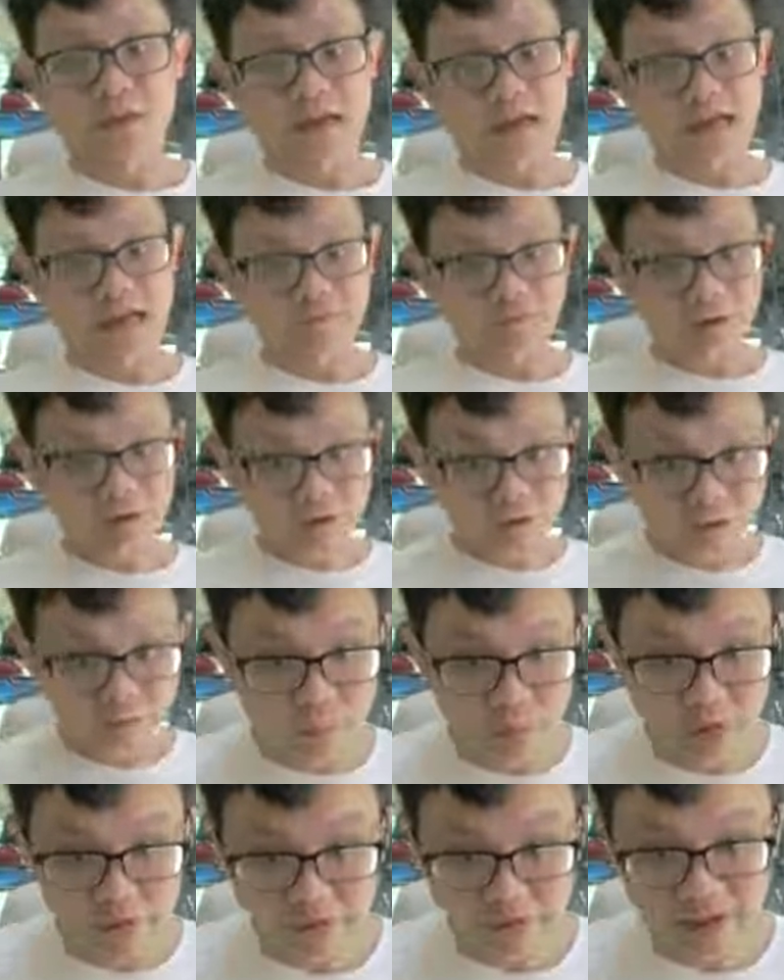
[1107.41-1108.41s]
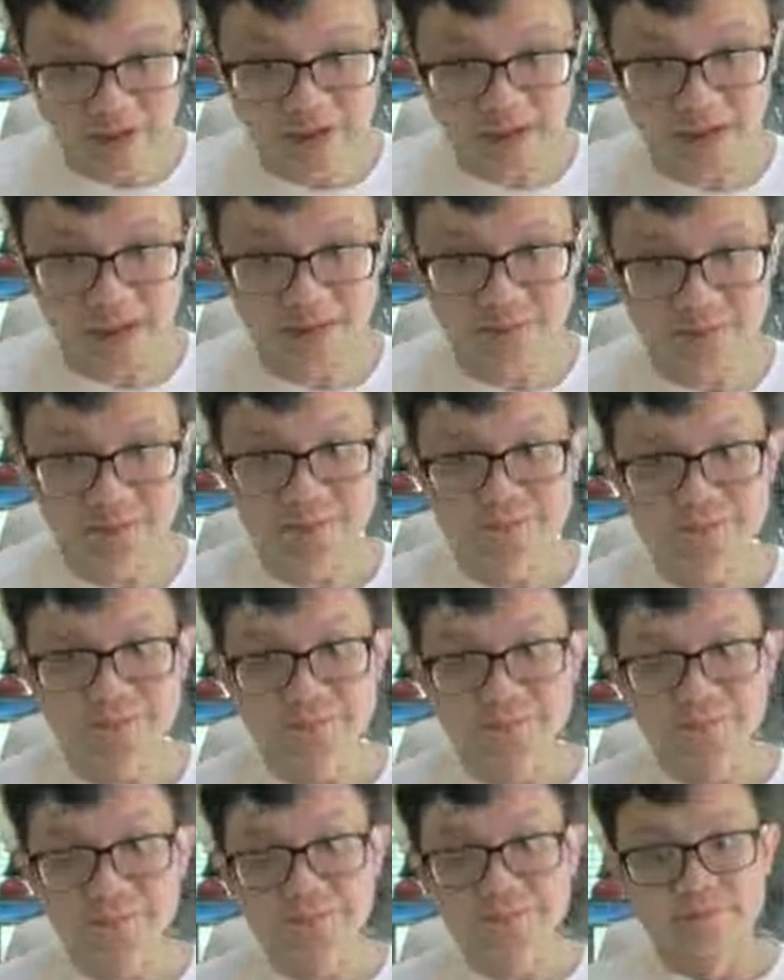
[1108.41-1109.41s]
I want to breathe in ah
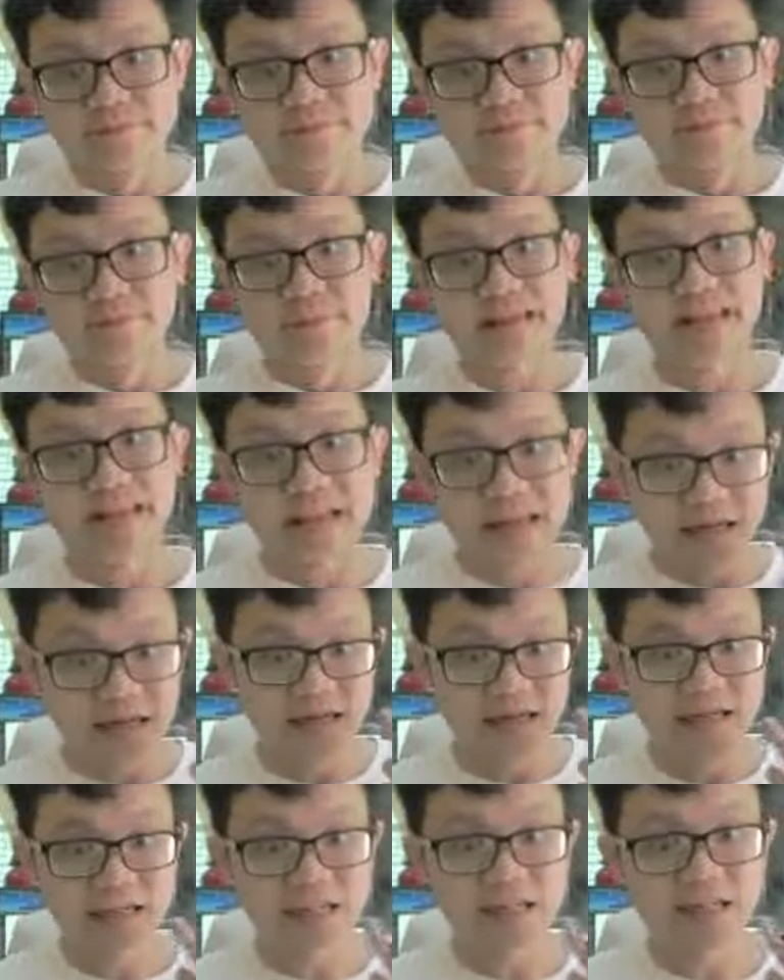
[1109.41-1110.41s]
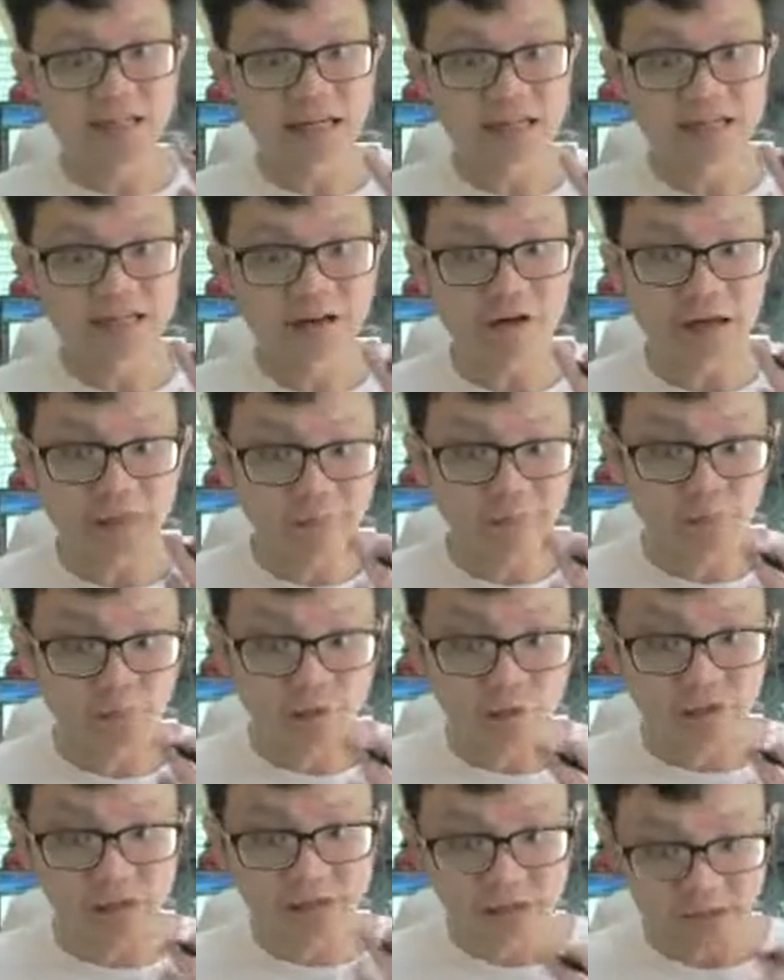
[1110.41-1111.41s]
inhalation ah now I'm
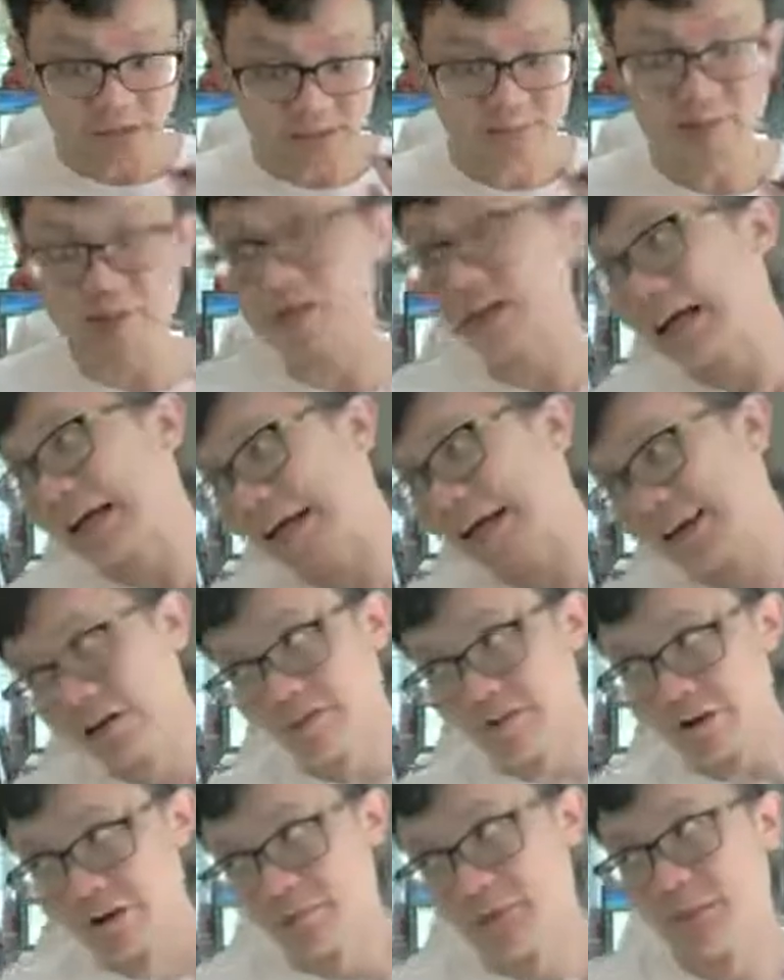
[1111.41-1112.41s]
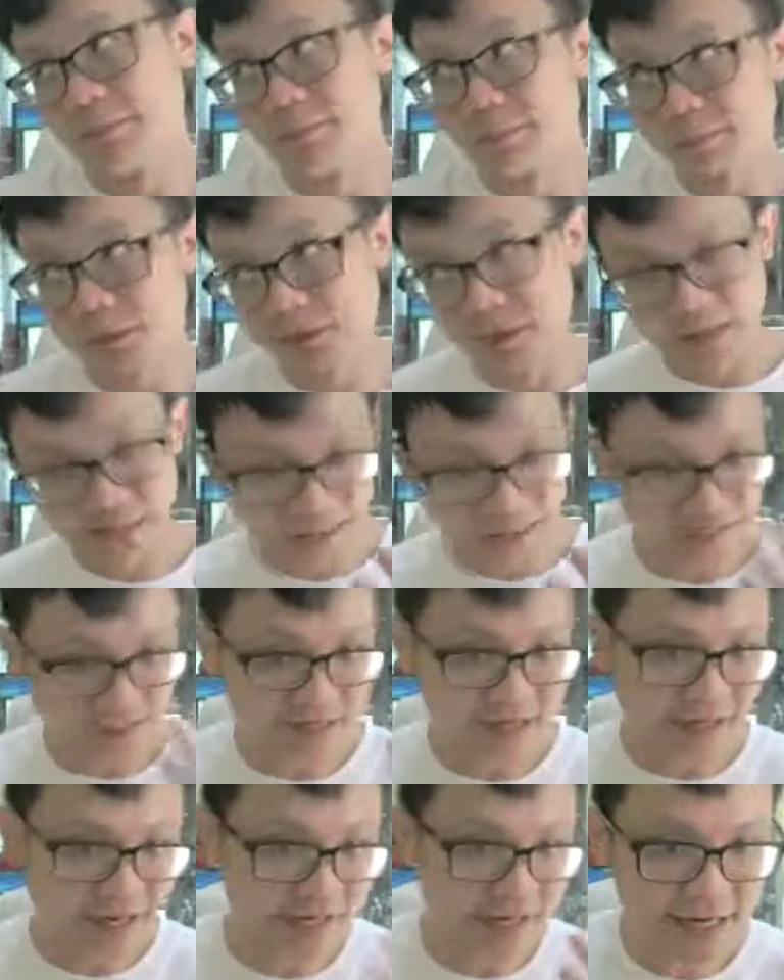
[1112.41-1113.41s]
doing because I cannot remember I
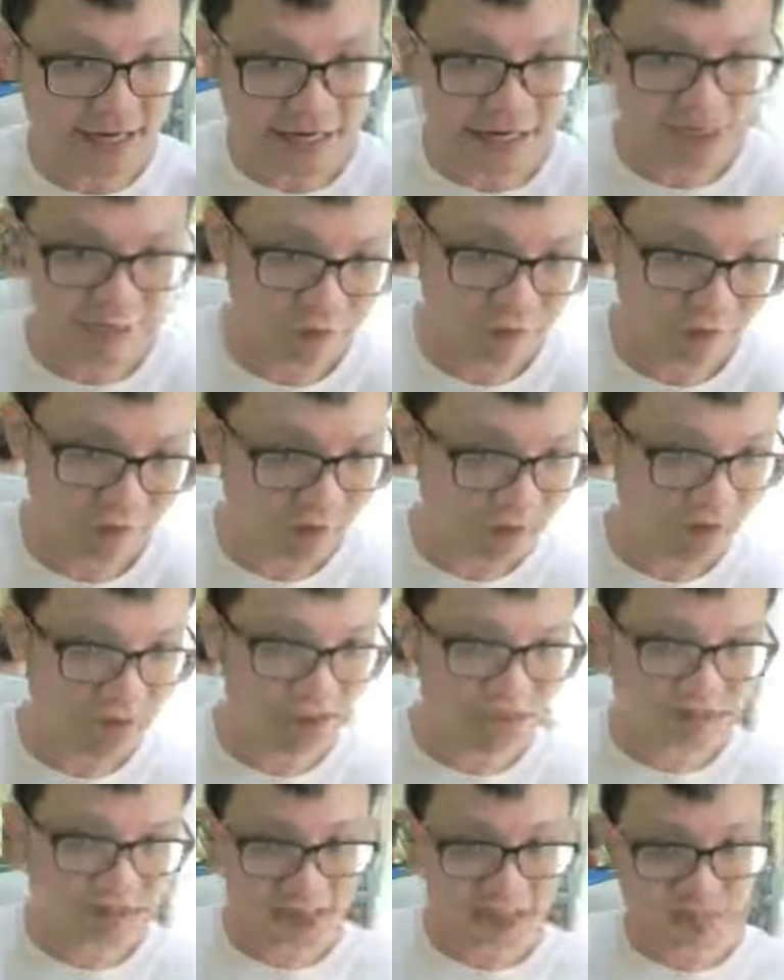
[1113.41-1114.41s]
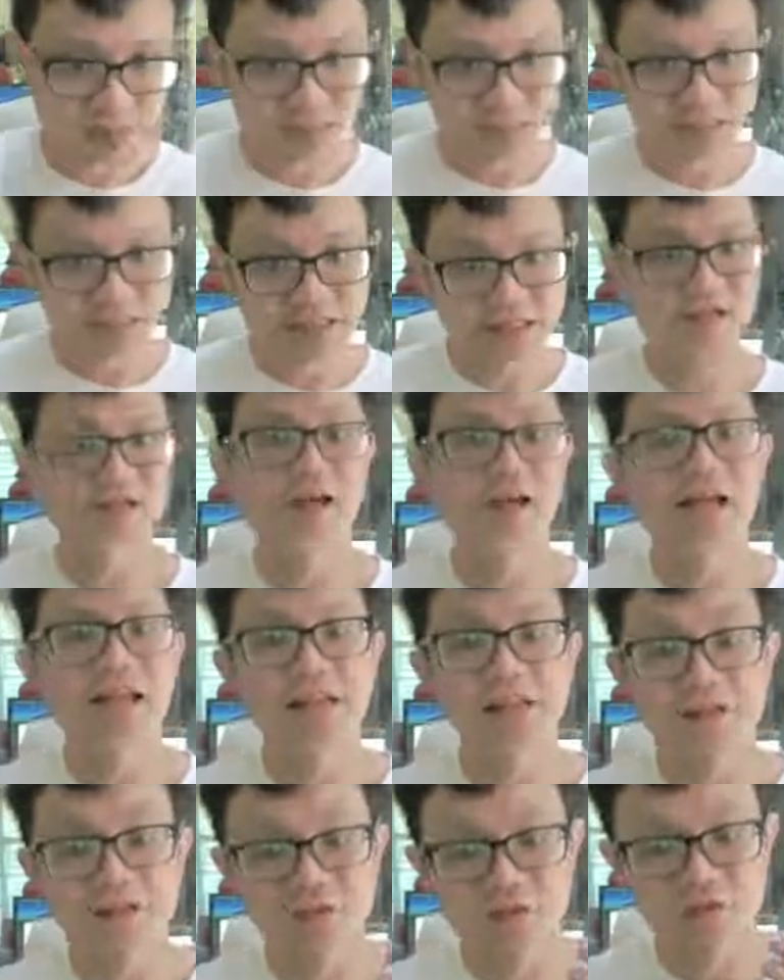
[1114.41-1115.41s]
can I, I, I forget what the textbook says so I
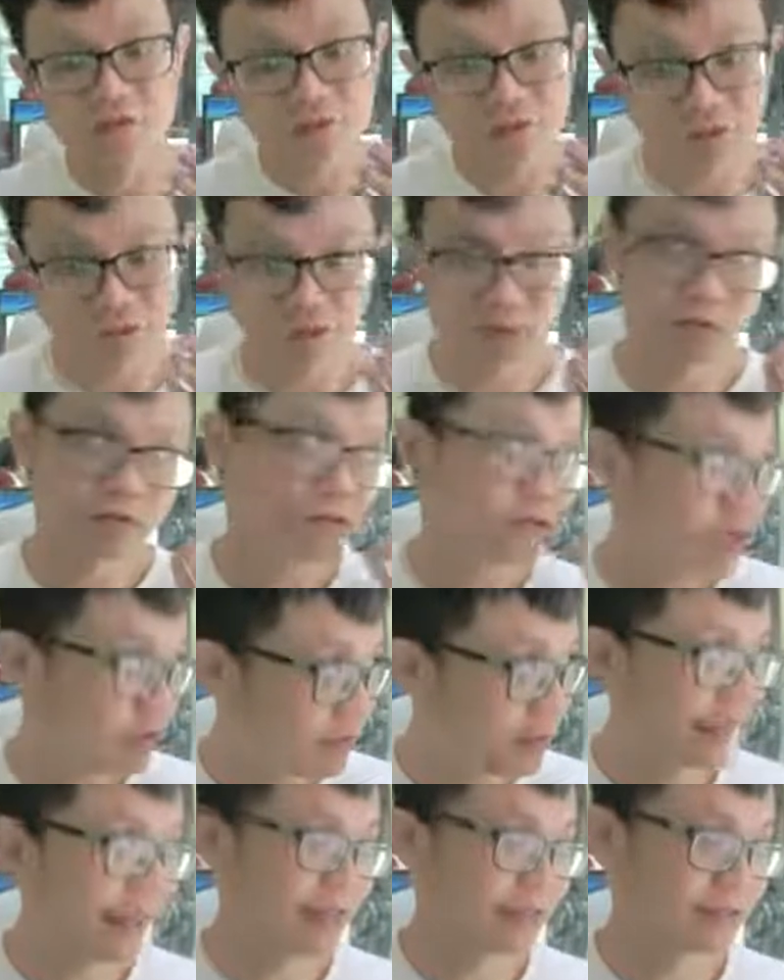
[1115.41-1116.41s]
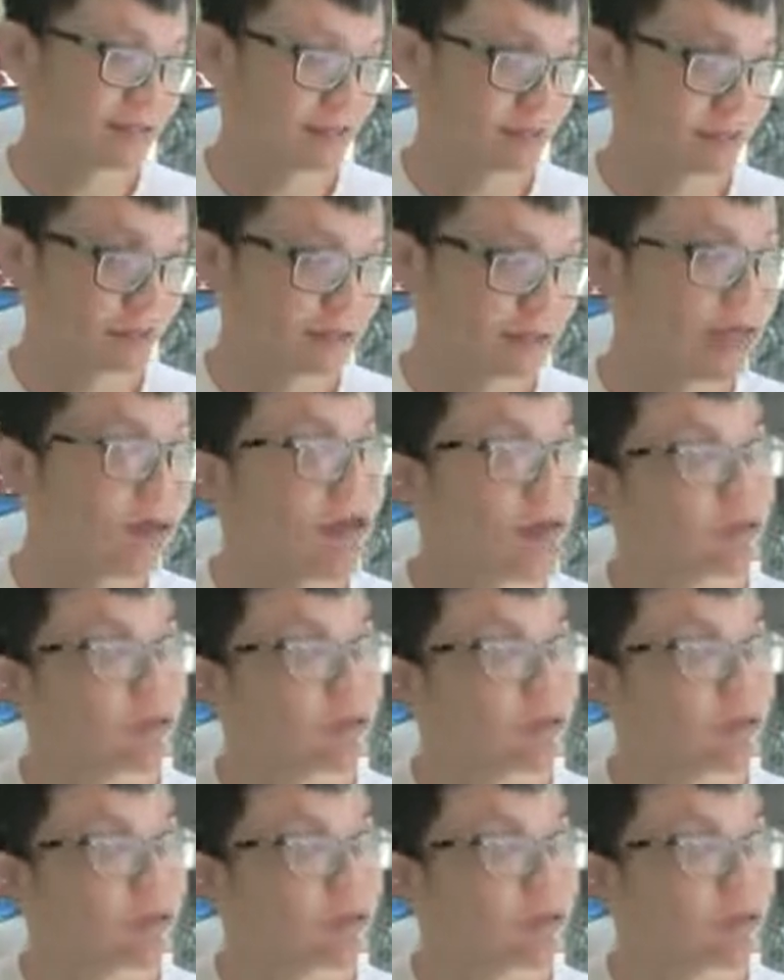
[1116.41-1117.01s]
need to do by example